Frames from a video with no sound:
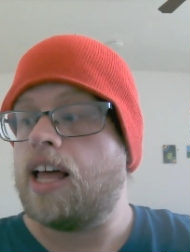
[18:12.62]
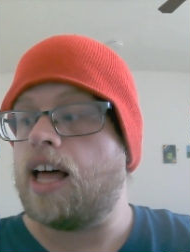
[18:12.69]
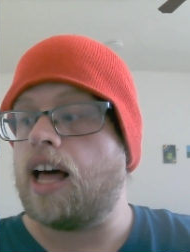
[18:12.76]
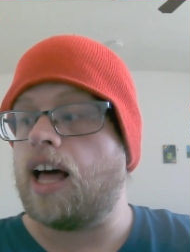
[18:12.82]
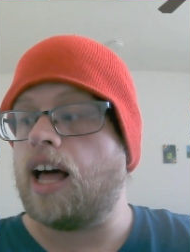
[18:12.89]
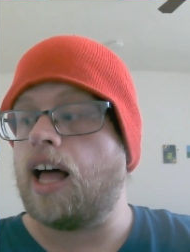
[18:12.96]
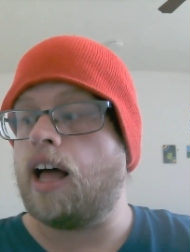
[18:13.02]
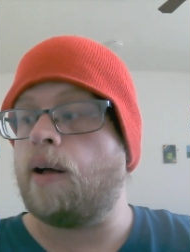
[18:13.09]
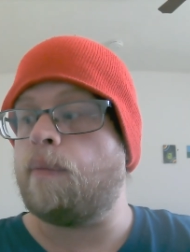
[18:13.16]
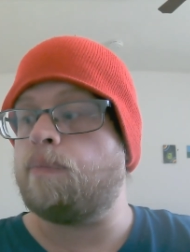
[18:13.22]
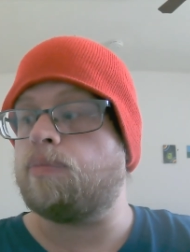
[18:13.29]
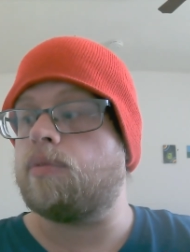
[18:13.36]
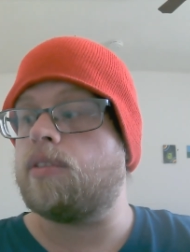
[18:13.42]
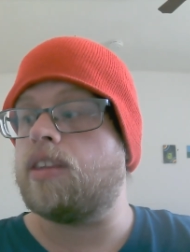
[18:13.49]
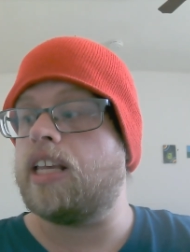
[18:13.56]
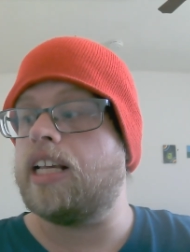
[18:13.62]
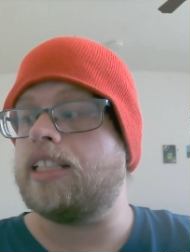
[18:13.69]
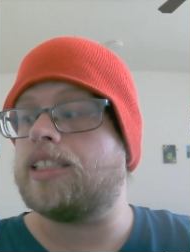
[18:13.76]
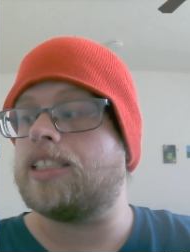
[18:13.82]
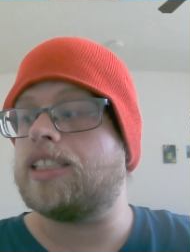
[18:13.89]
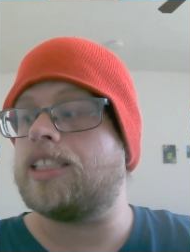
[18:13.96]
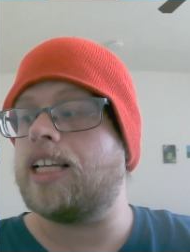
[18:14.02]
Um,
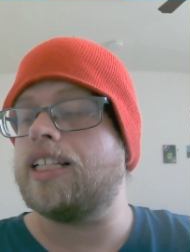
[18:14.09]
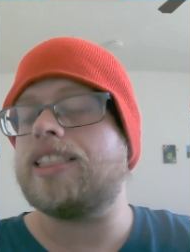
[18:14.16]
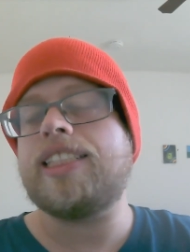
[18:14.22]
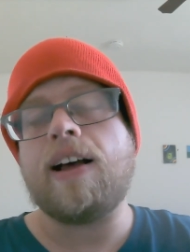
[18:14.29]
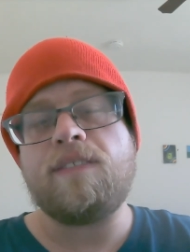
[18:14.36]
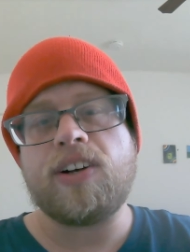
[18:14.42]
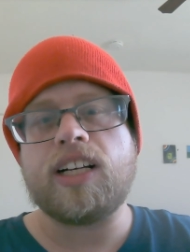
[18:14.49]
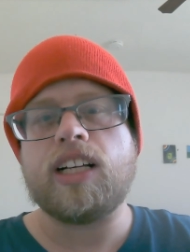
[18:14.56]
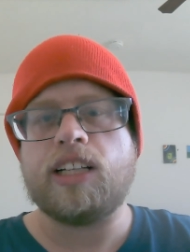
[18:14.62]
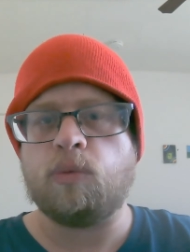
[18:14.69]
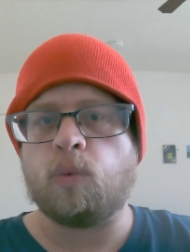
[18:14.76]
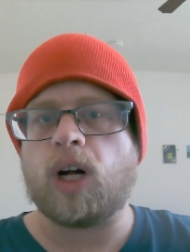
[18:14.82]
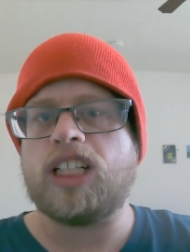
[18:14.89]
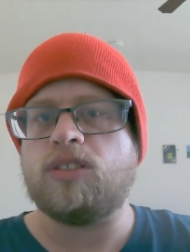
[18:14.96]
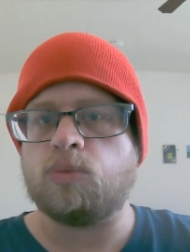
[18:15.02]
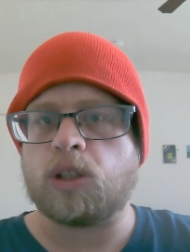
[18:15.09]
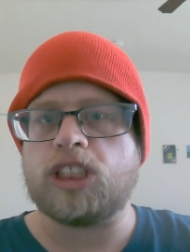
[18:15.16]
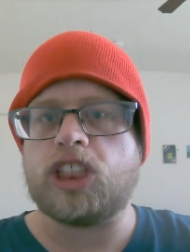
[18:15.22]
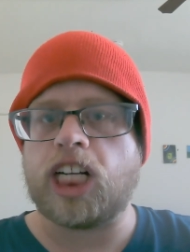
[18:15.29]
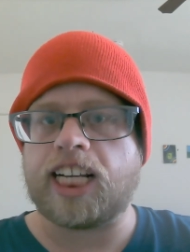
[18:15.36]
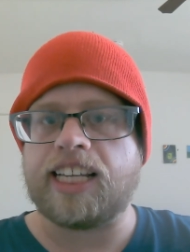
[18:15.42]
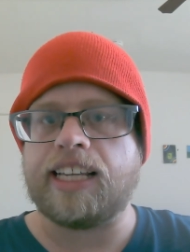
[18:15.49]
it's it's definitely one
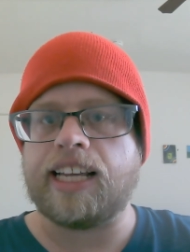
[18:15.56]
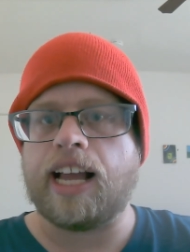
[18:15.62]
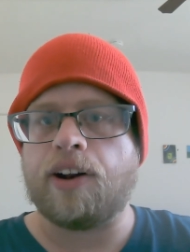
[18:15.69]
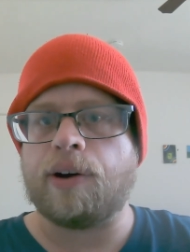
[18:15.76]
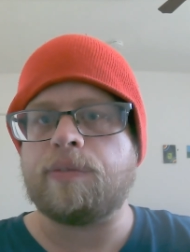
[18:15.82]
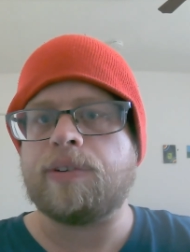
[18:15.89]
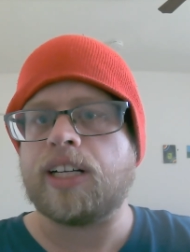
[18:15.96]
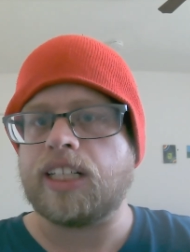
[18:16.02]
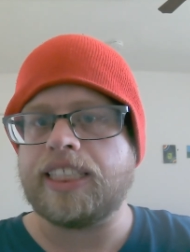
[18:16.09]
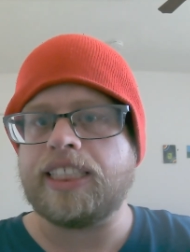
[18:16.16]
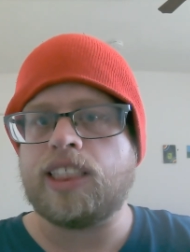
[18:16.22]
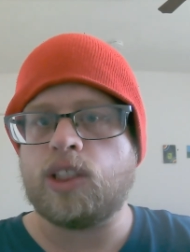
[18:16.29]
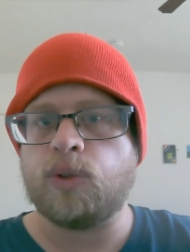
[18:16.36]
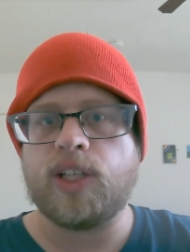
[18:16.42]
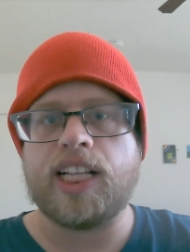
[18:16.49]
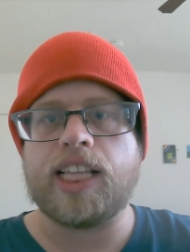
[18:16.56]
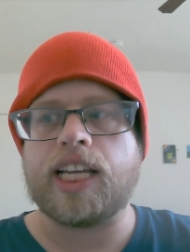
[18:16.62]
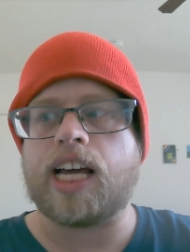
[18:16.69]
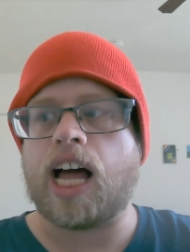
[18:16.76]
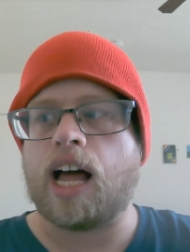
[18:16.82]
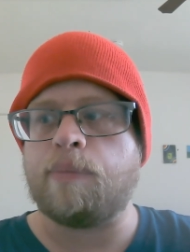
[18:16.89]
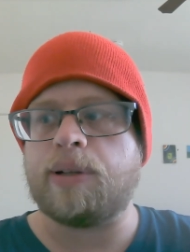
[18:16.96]
worth checking out. I'm going to link to it in the
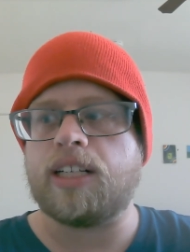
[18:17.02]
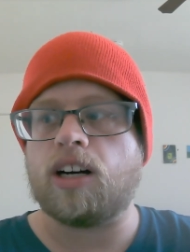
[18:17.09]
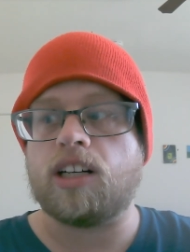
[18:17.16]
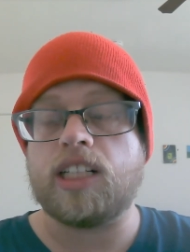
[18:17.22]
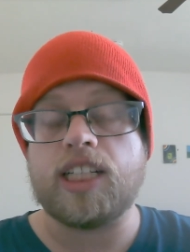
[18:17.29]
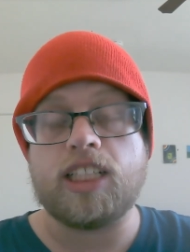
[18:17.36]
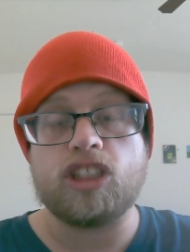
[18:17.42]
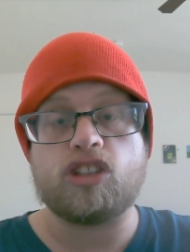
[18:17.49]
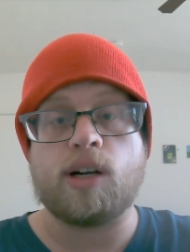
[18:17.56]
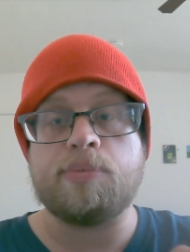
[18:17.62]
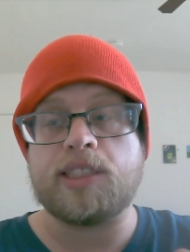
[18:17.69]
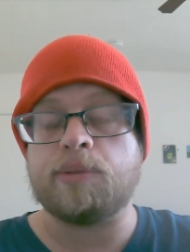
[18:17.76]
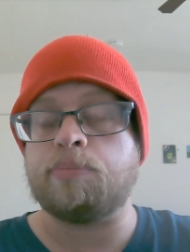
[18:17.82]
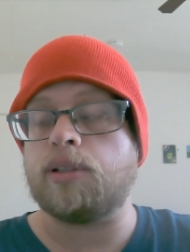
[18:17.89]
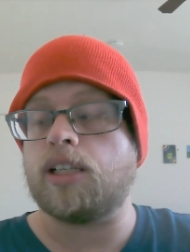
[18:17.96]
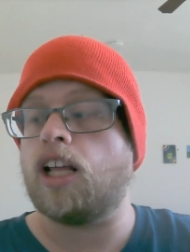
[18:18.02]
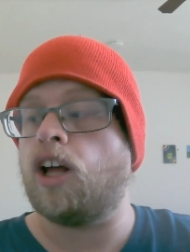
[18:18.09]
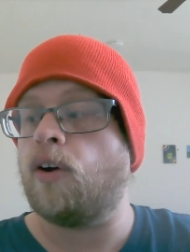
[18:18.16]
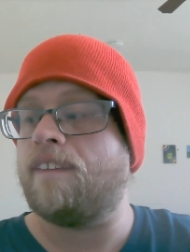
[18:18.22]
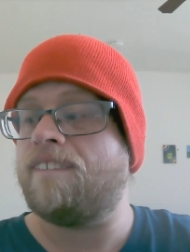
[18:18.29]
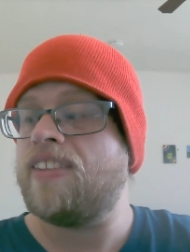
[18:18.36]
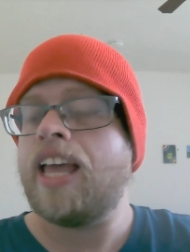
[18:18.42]
comment or in the description
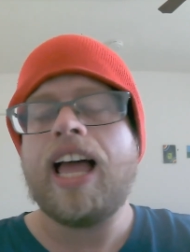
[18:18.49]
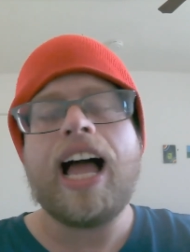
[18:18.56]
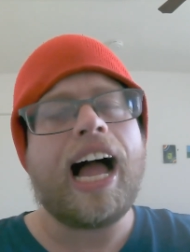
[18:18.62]
below.